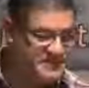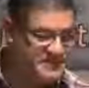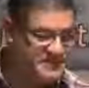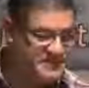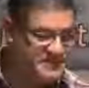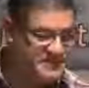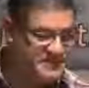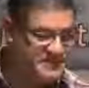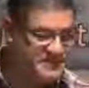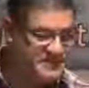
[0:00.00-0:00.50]

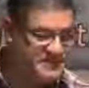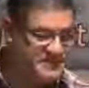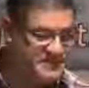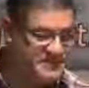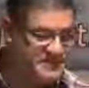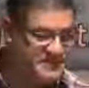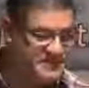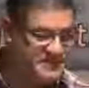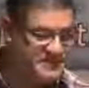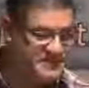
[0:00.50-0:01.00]
Some
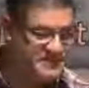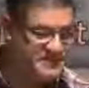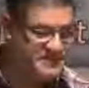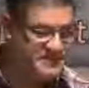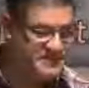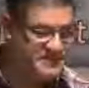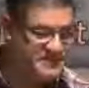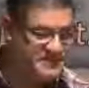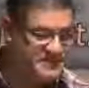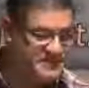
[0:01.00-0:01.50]
people, they
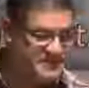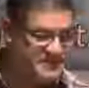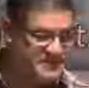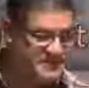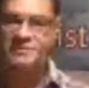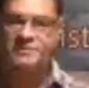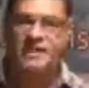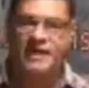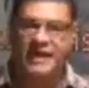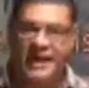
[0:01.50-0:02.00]
prefer to
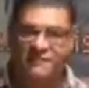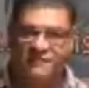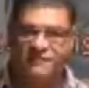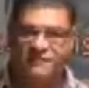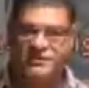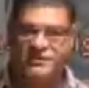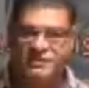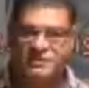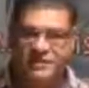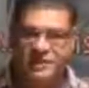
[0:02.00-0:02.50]
be in the
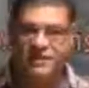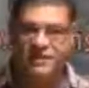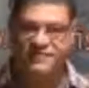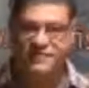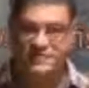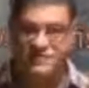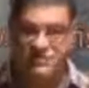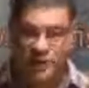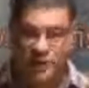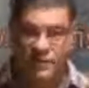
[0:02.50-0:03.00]
comfort zone of
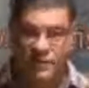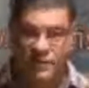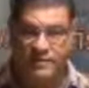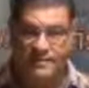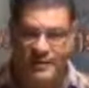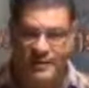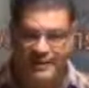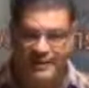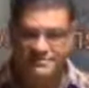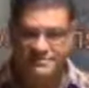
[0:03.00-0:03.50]
a
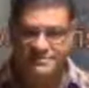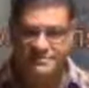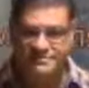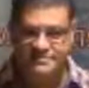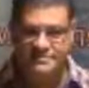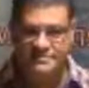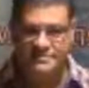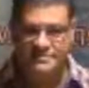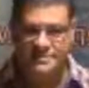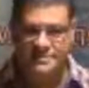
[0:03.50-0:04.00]
dogma
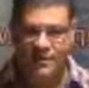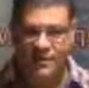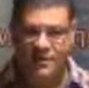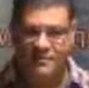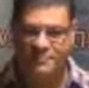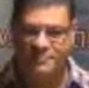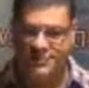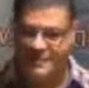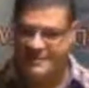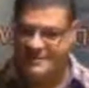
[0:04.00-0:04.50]

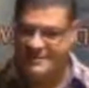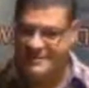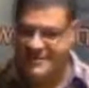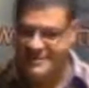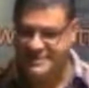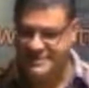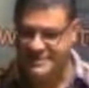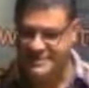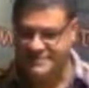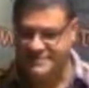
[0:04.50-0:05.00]
or a
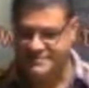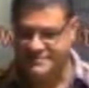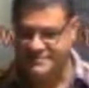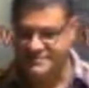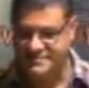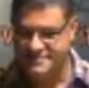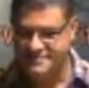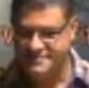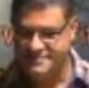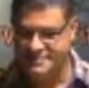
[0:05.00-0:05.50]

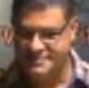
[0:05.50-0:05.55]
precept.